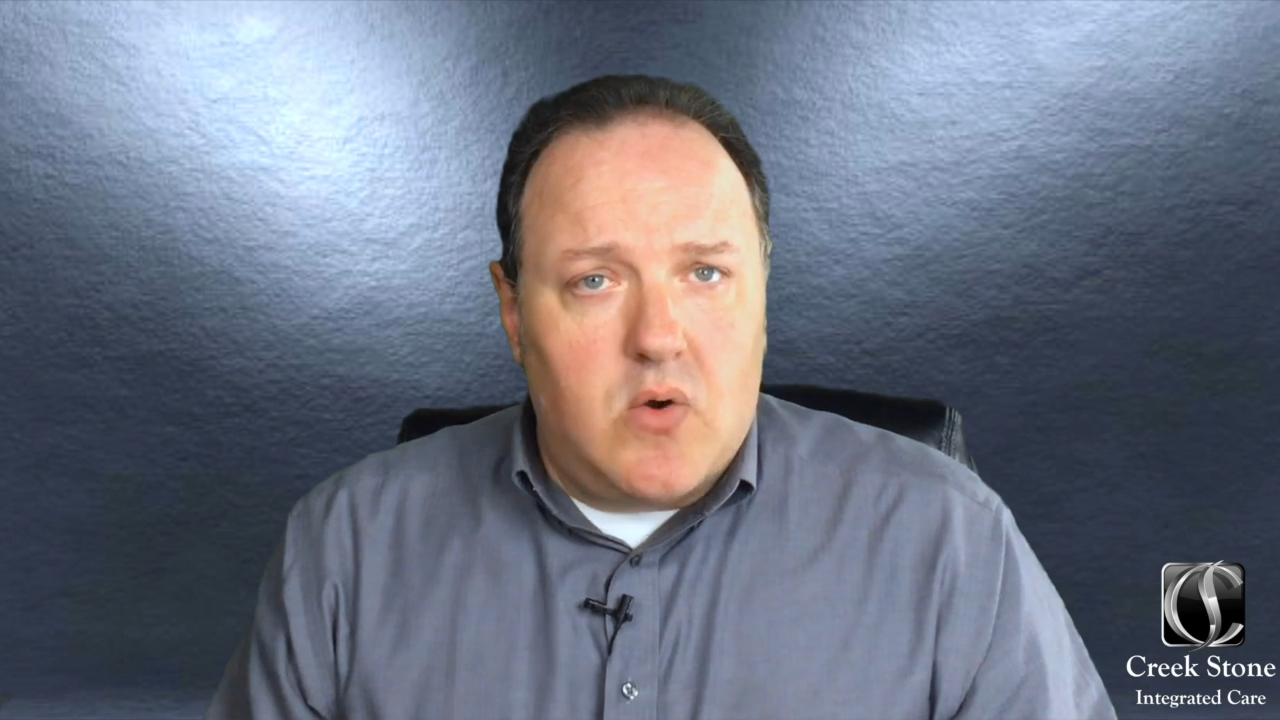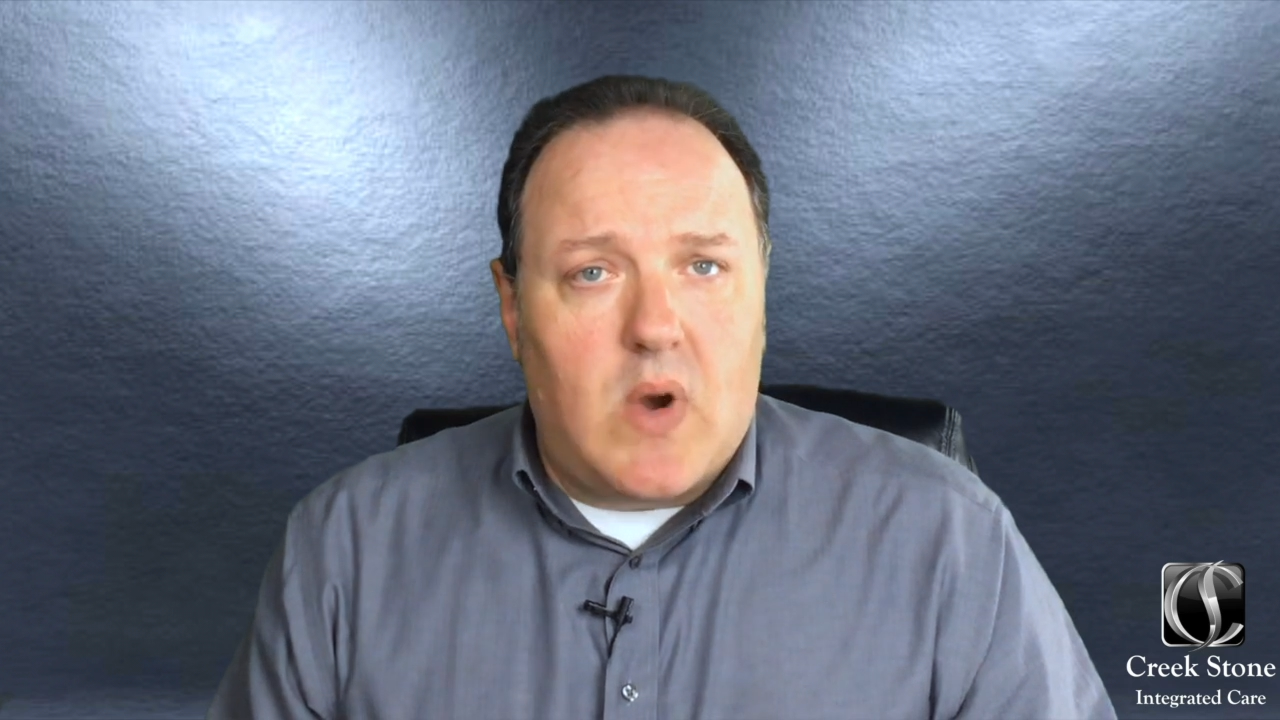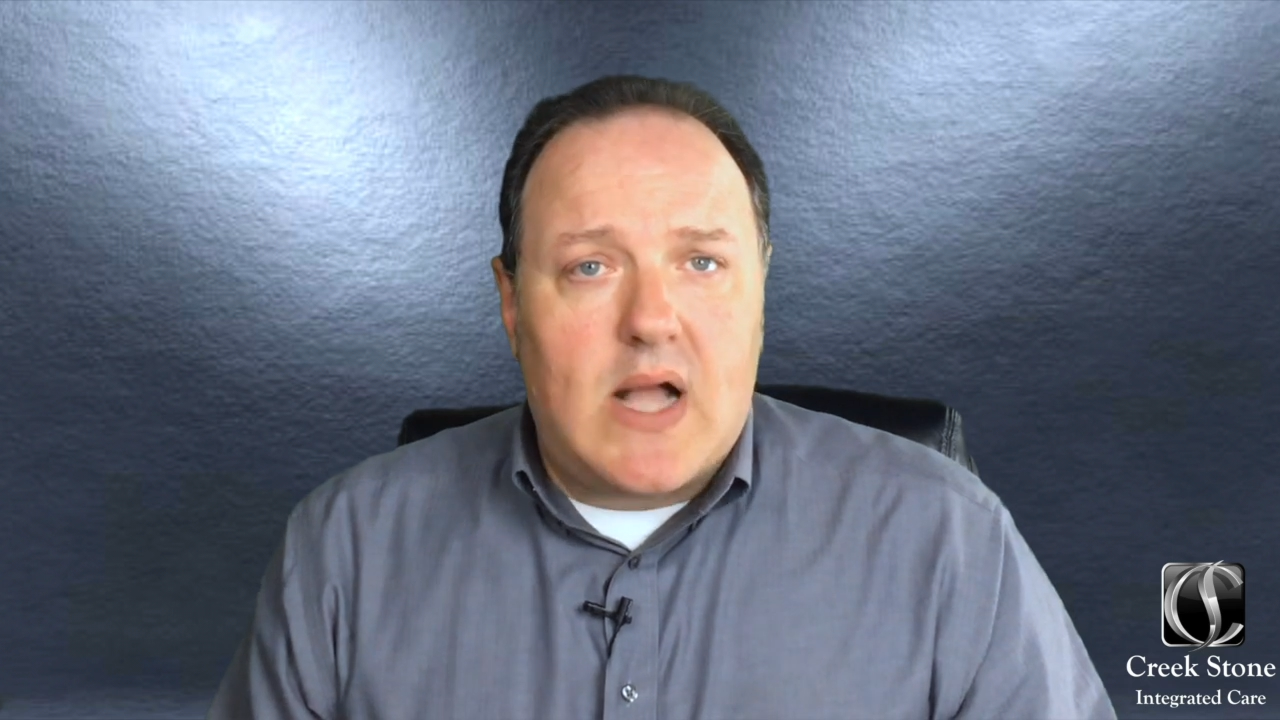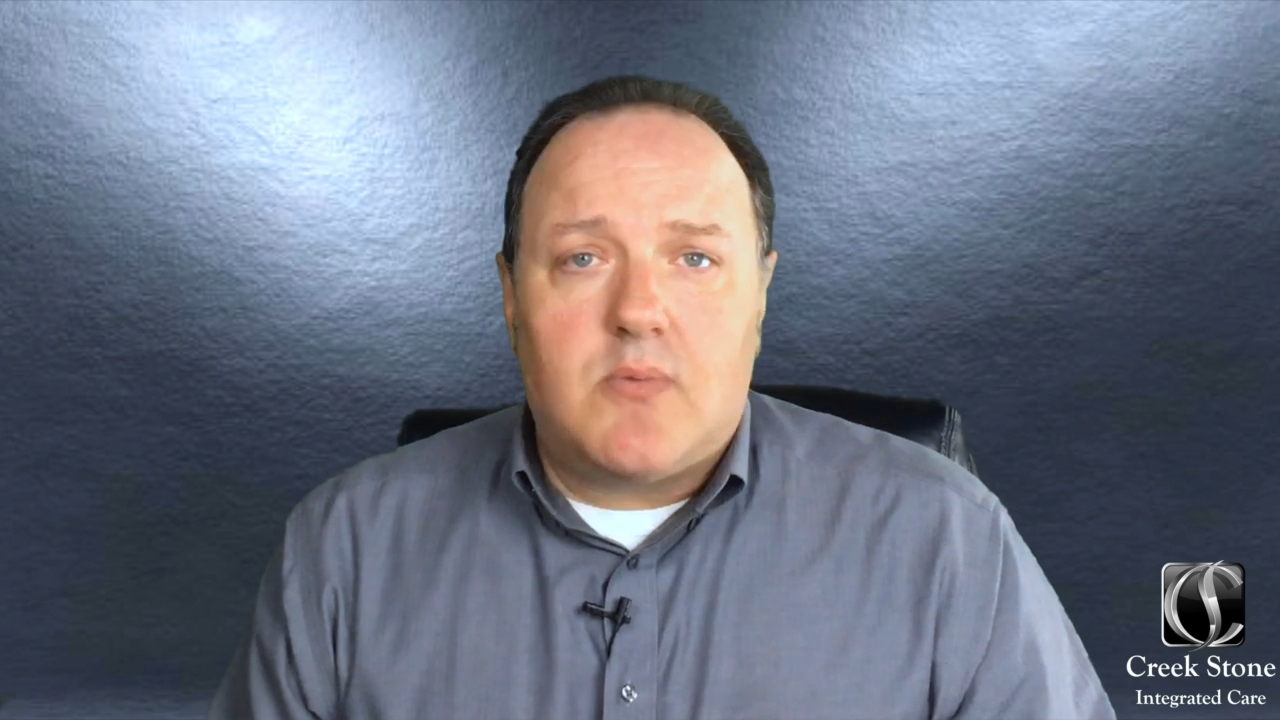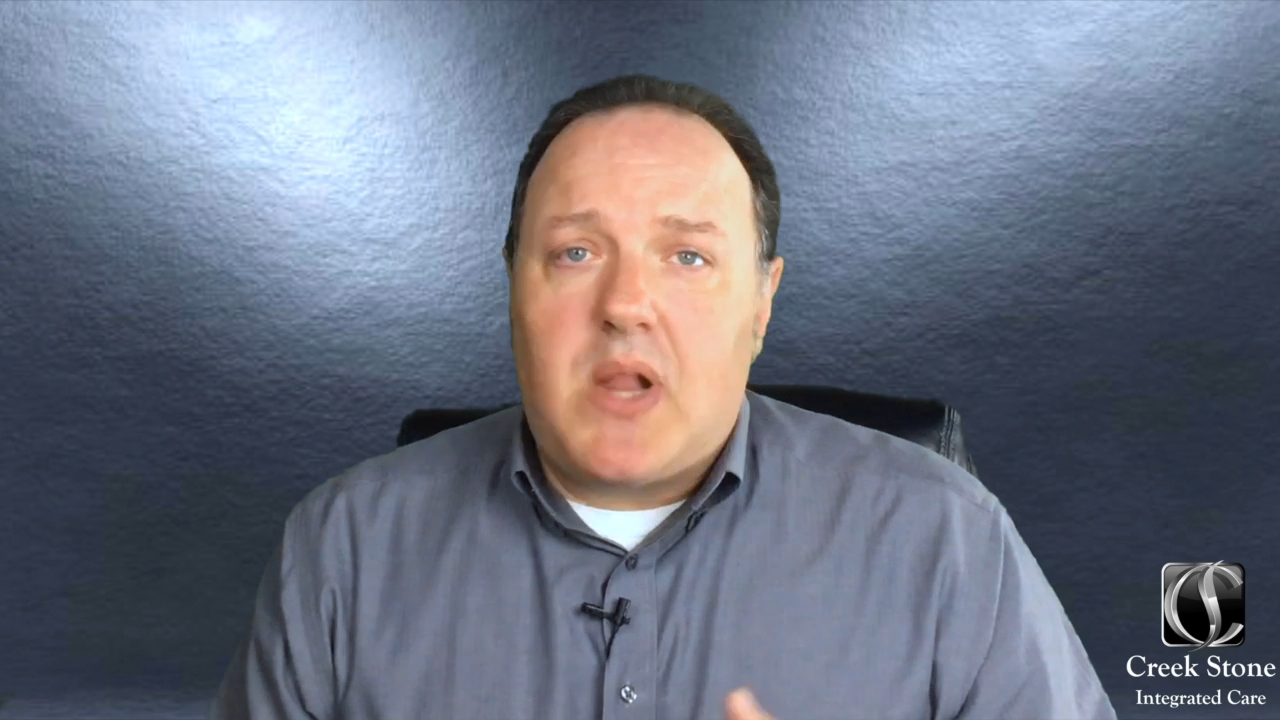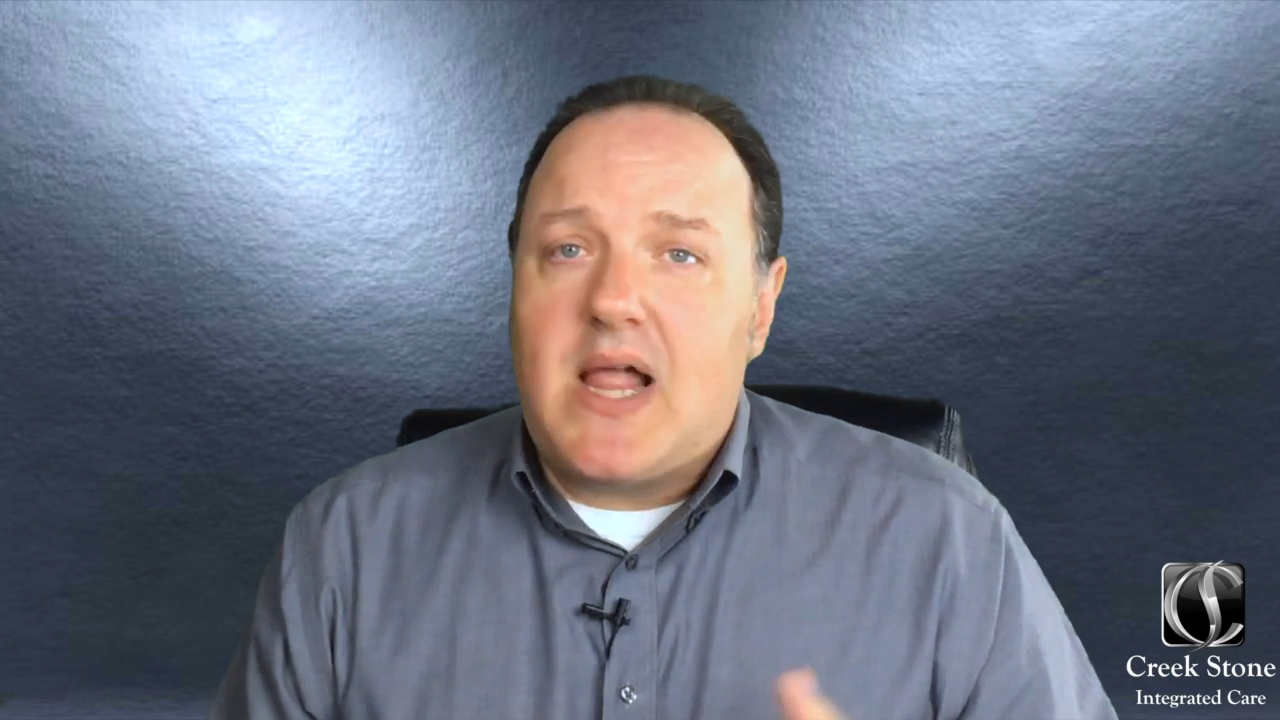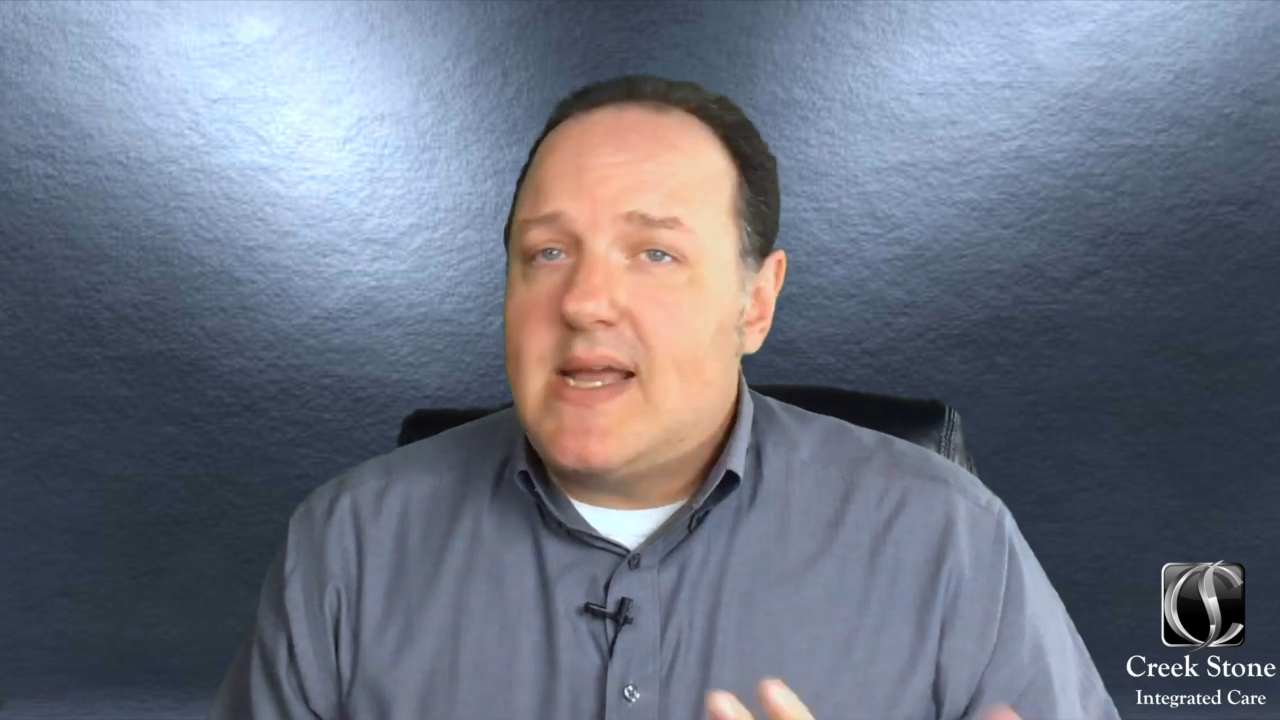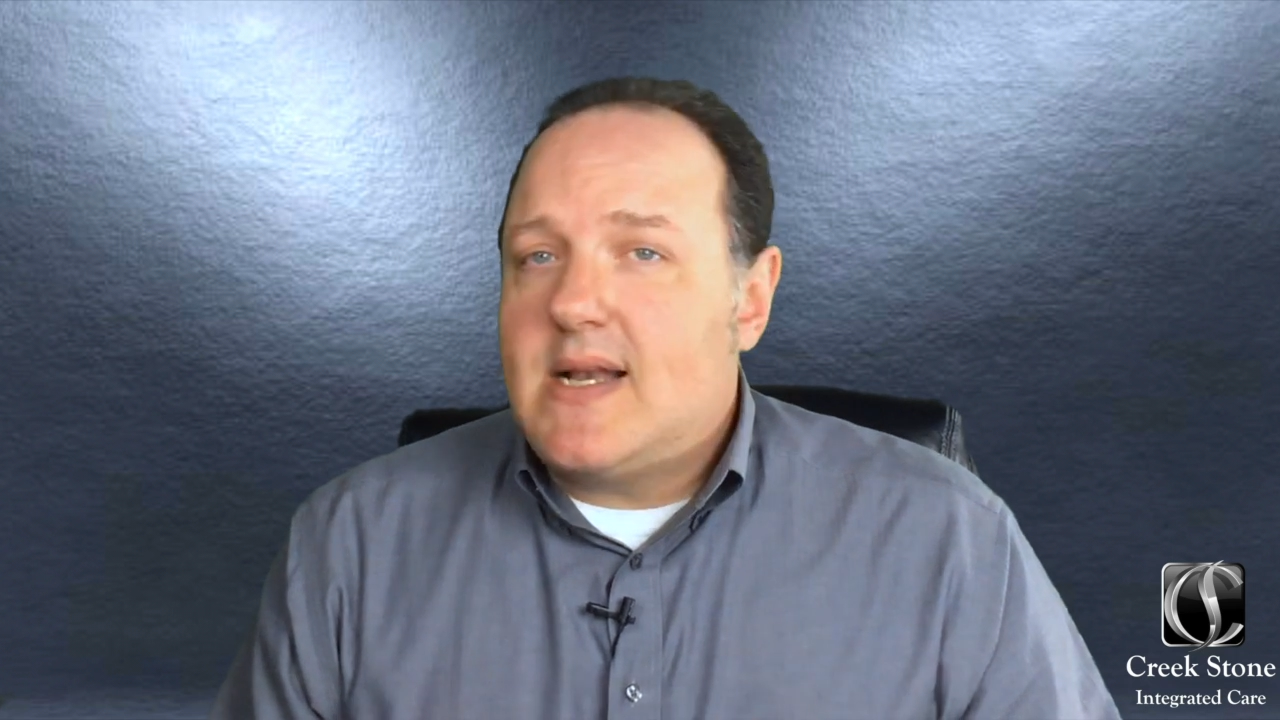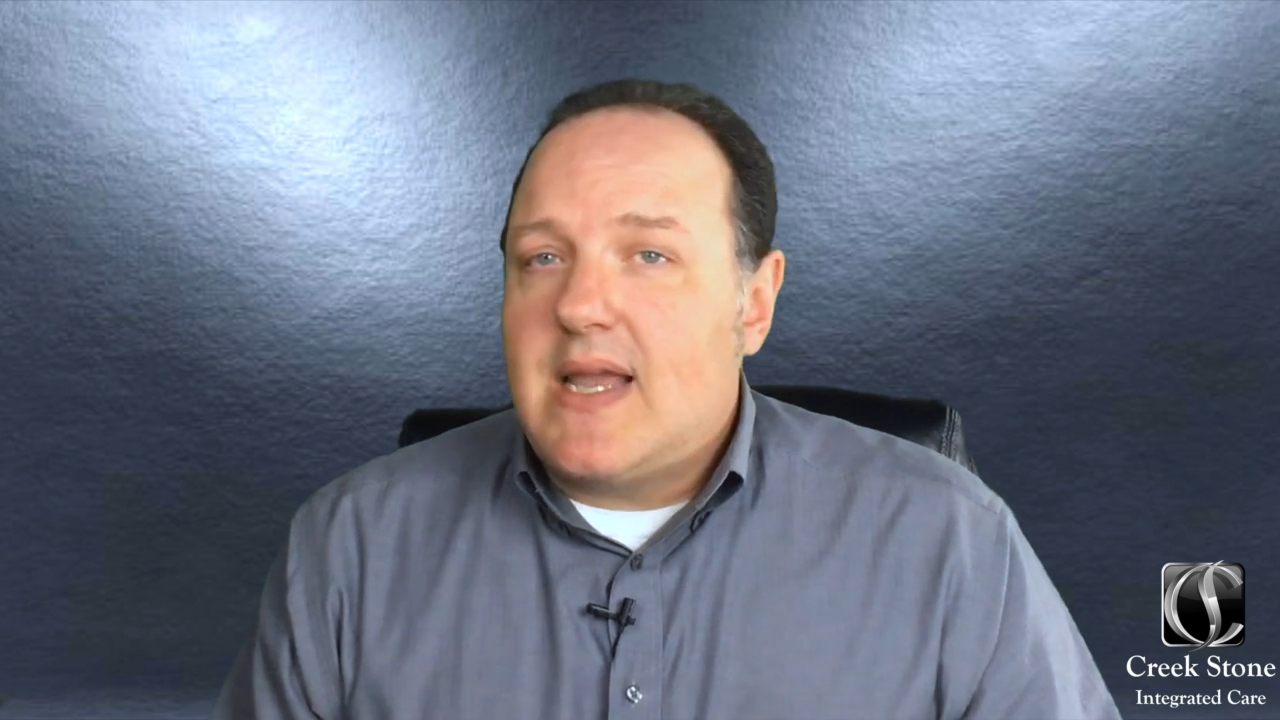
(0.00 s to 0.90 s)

While applying